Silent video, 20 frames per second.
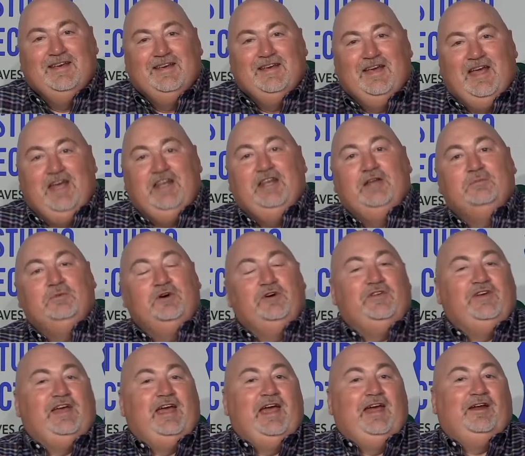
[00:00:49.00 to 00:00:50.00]
In the
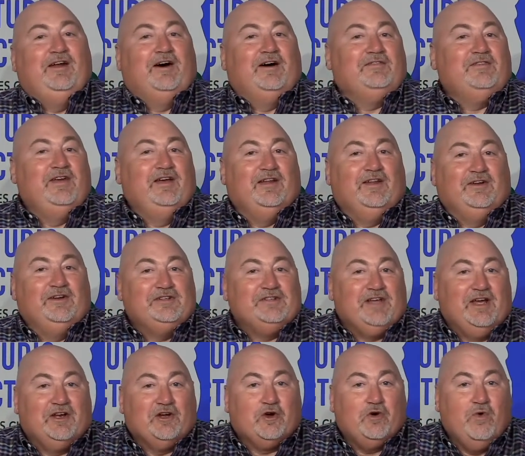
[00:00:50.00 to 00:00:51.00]
movie, Adolf Hitler is
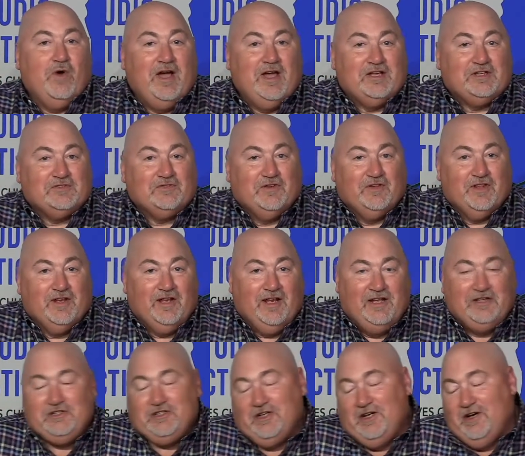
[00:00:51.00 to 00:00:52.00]
on a quest for the
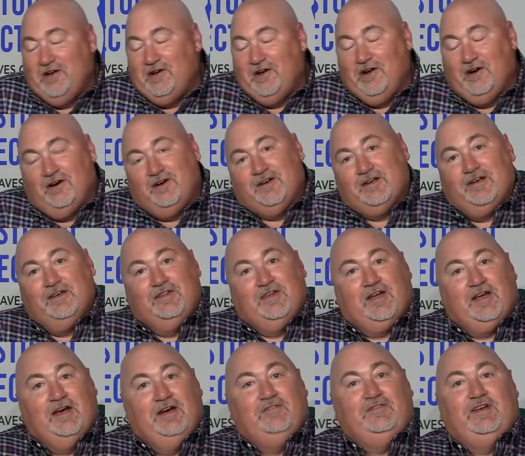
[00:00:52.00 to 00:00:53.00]
legendary Ark of the
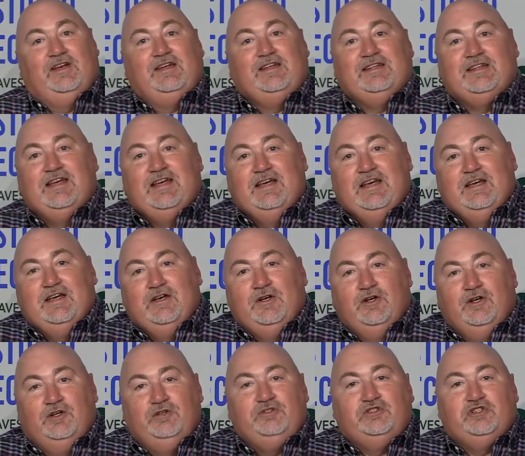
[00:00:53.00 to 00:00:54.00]
Covenant,
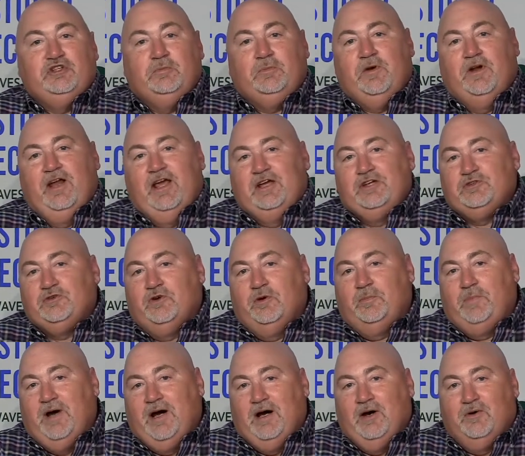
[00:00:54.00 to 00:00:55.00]
whose supernatural
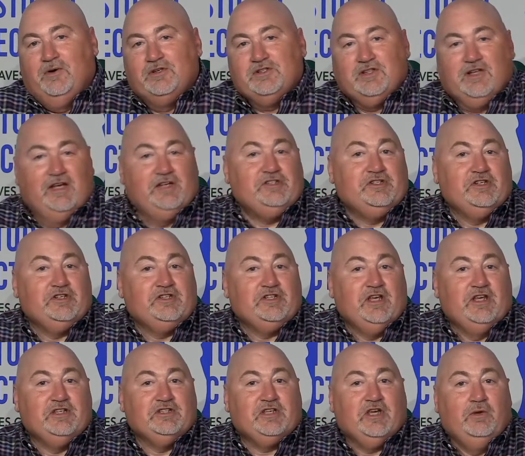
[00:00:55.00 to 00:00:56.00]
powers, legend
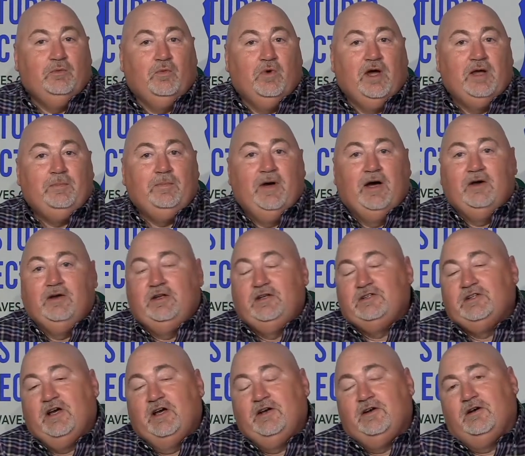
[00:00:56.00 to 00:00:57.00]
says, can wipe out
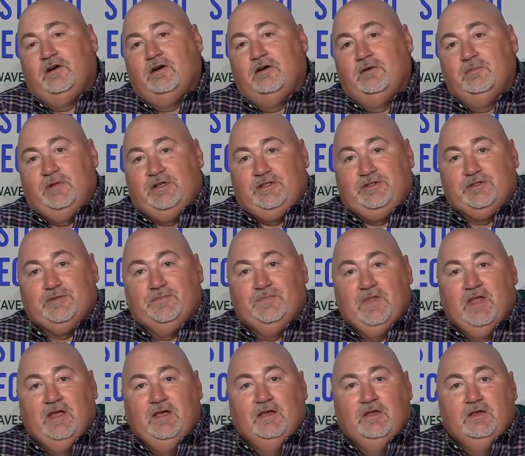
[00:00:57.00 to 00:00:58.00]
entire armies.
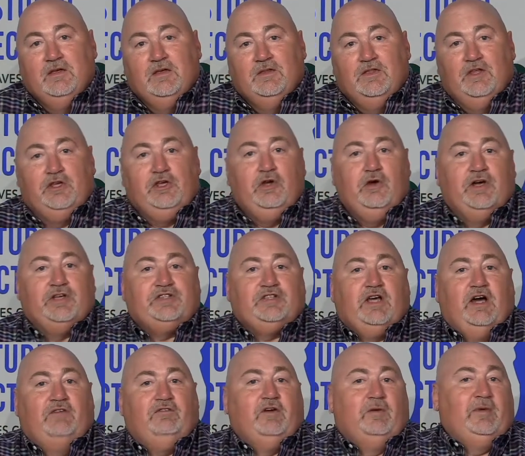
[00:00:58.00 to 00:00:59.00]
The U.S.
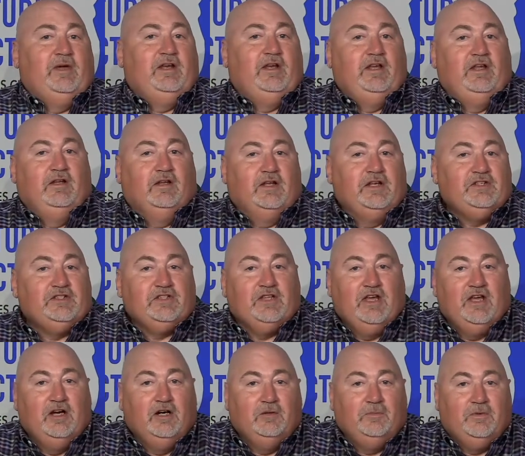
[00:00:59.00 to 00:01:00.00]
government enlists
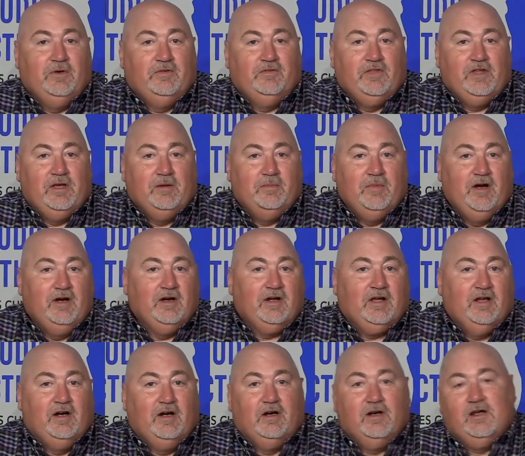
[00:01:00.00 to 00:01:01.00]
the help of the
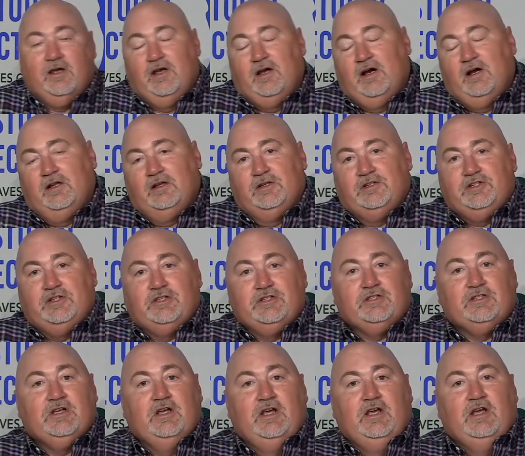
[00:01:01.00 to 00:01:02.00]
American
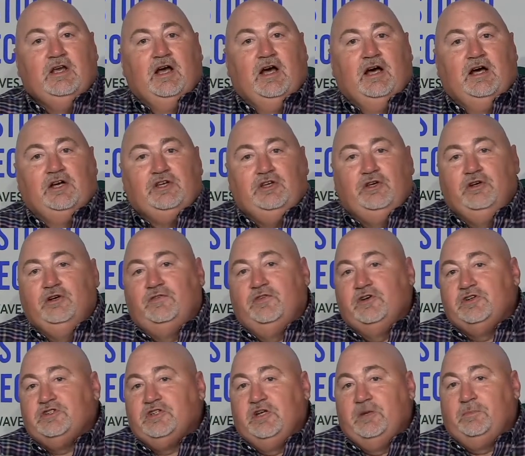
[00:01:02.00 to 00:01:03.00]
archaeologist, uh,
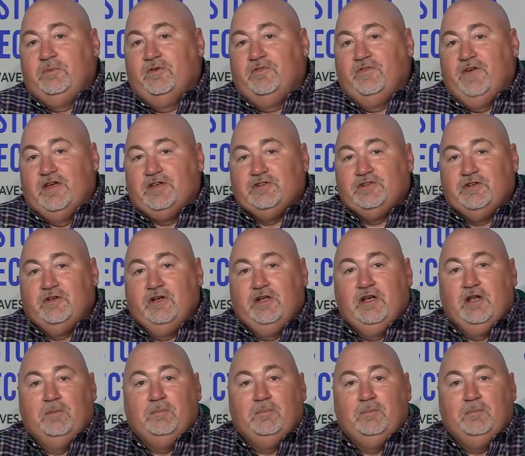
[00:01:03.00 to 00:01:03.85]
university professor, and the